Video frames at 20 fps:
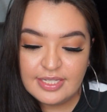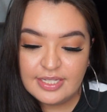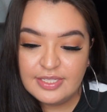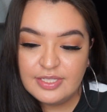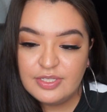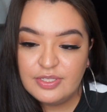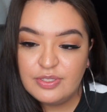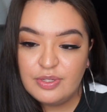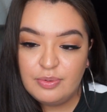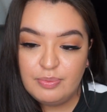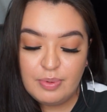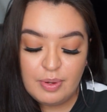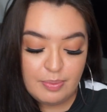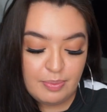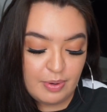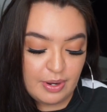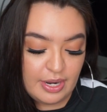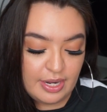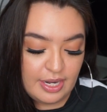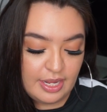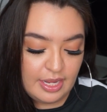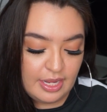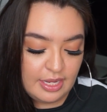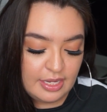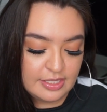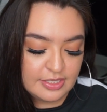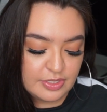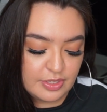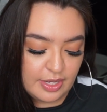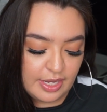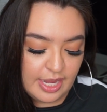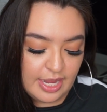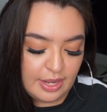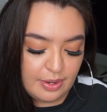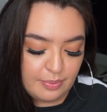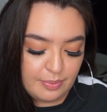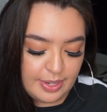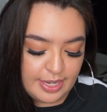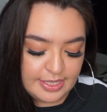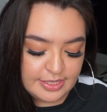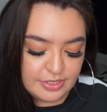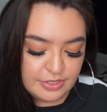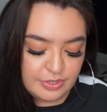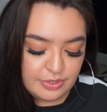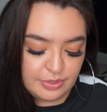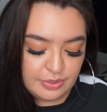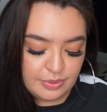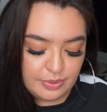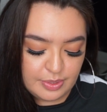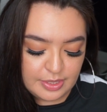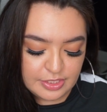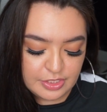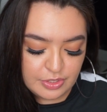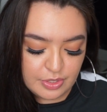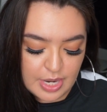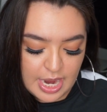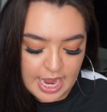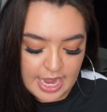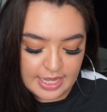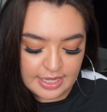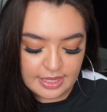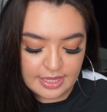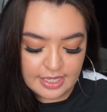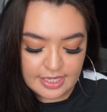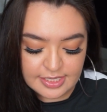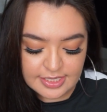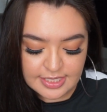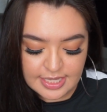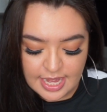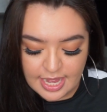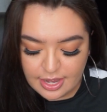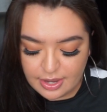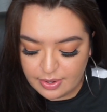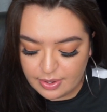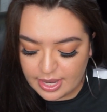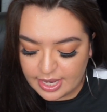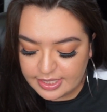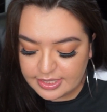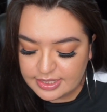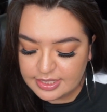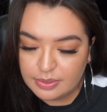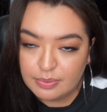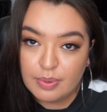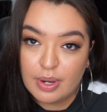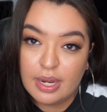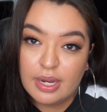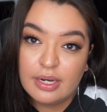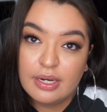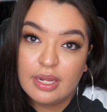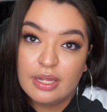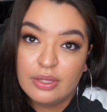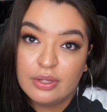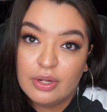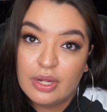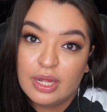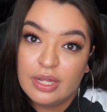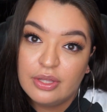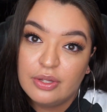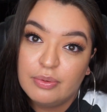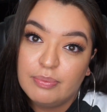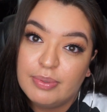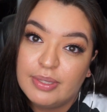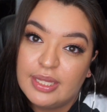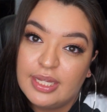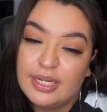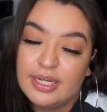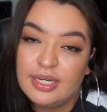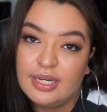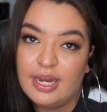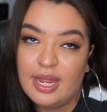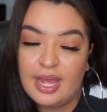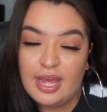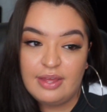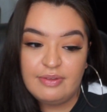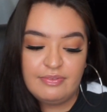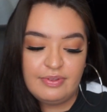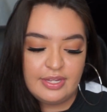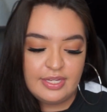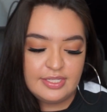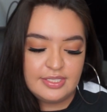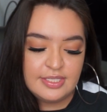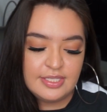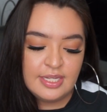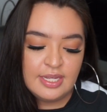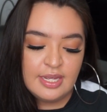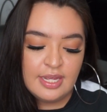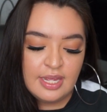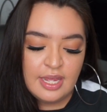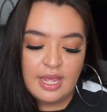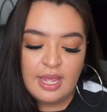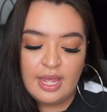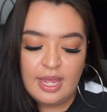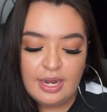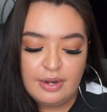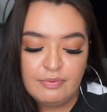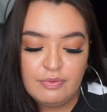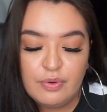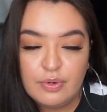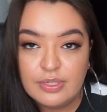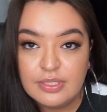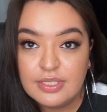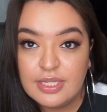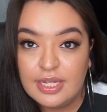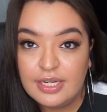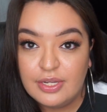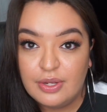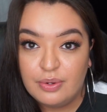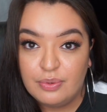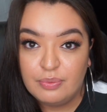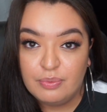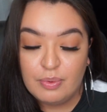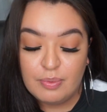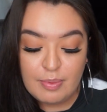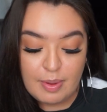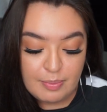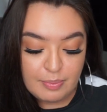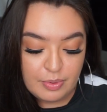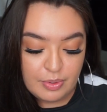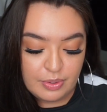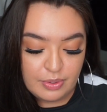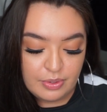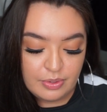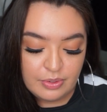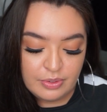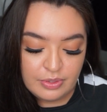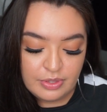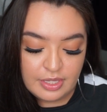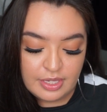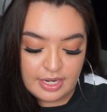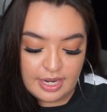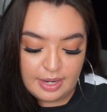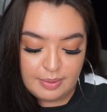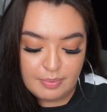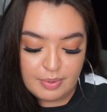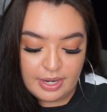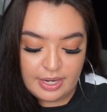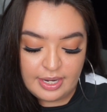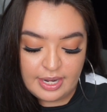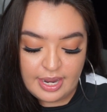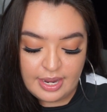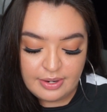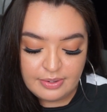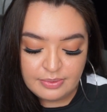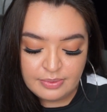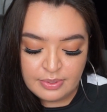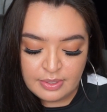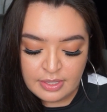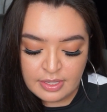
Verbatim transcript: It's super pretty, so I can't wait to try this out. I did want another color, but they didn't have it. And of course, I don't remember the name right now.